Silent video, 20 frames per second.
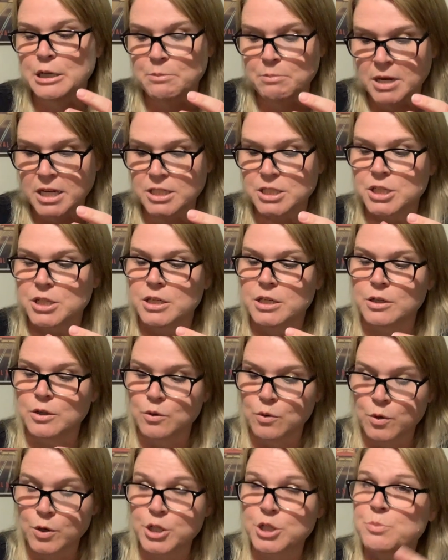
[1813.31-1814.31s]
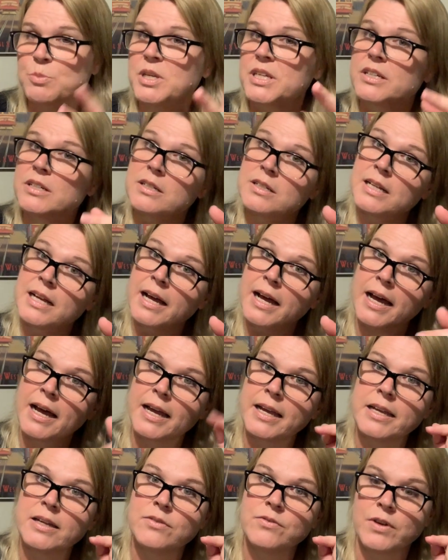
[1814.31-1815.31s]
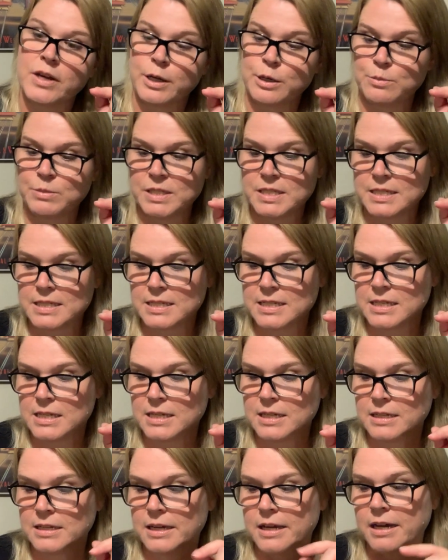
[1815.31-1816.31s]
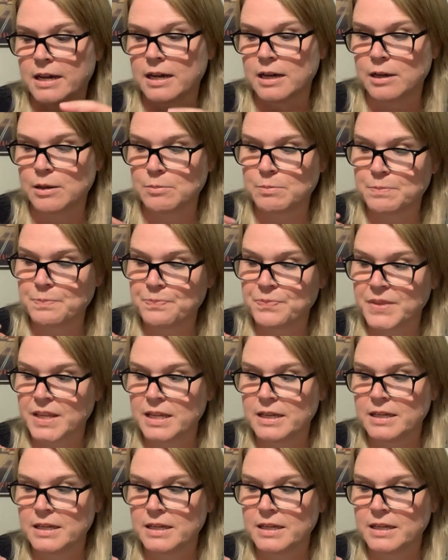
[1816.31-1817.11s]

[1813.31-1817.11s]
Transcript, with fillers: Matcha, orange peel, high in vitamin C. Um,